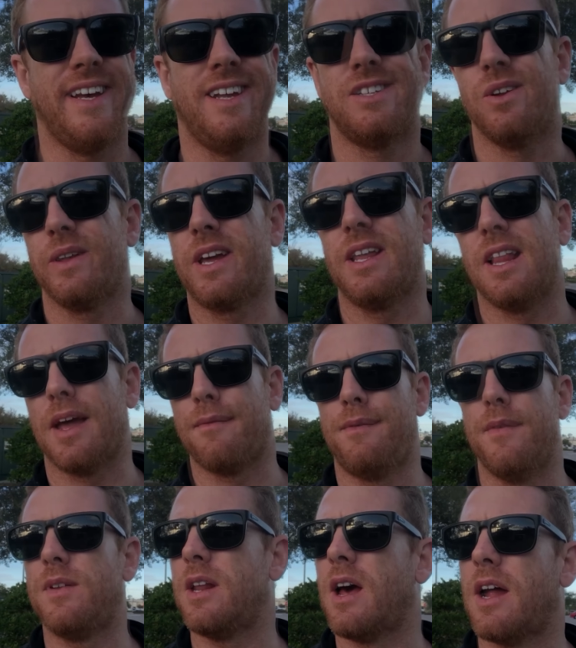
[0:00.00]
It's only getting like
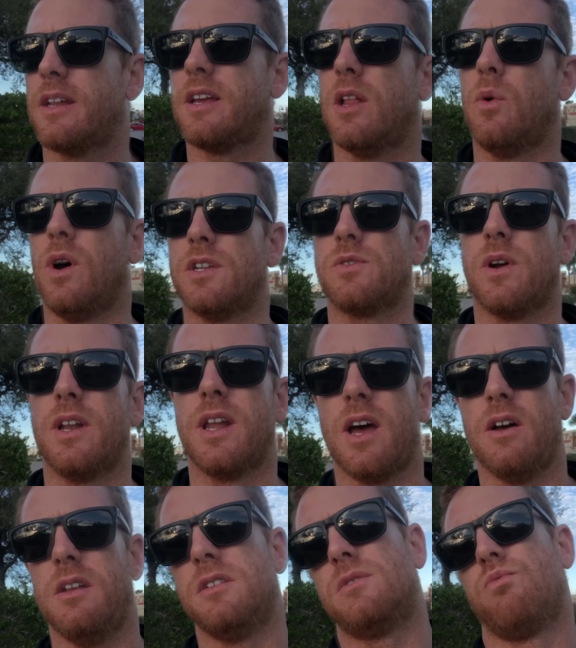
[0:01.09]
59 kilowatts right now,
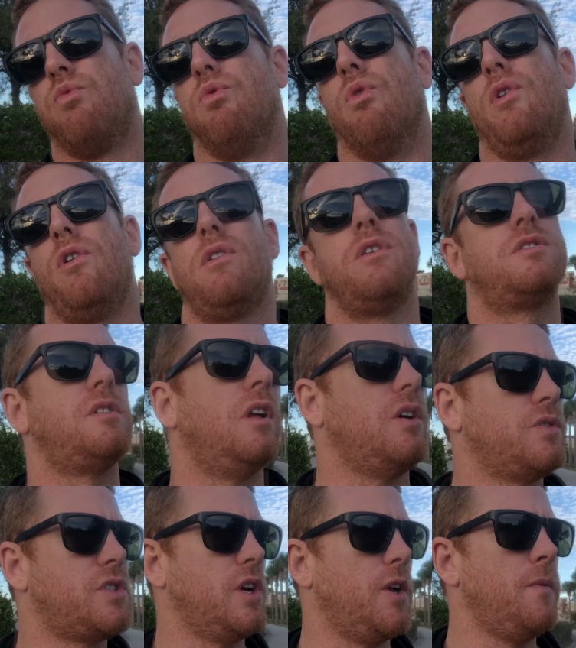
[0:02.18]
and it's really slow.
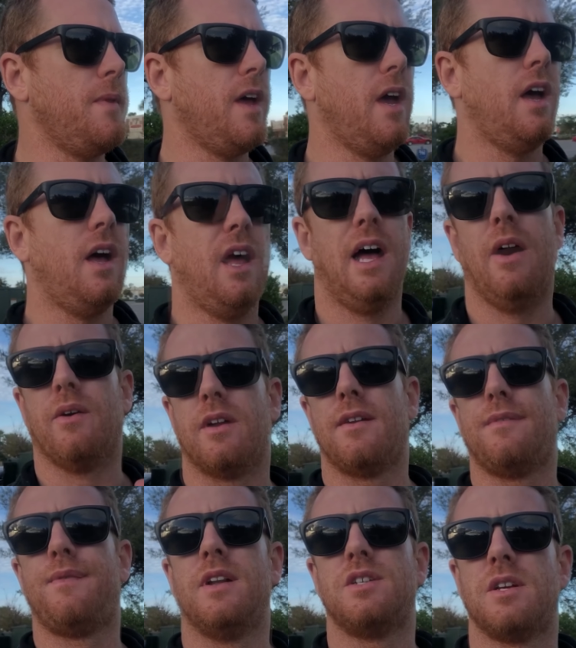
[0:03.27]
So I wanted
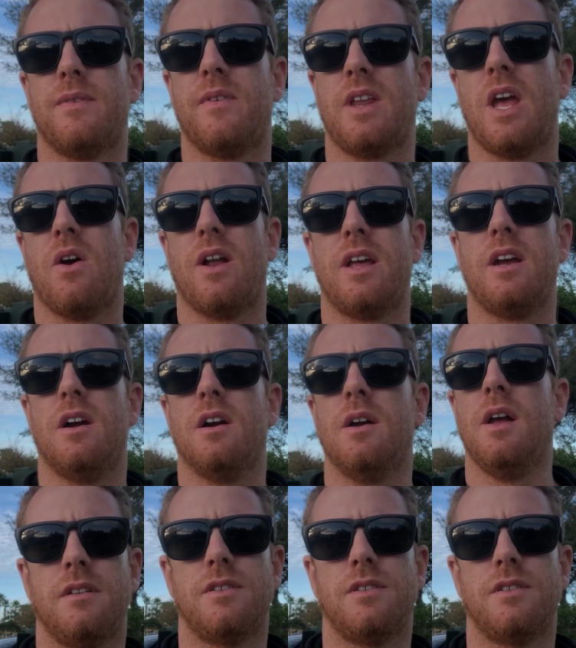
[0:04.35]
to finish up the video out here.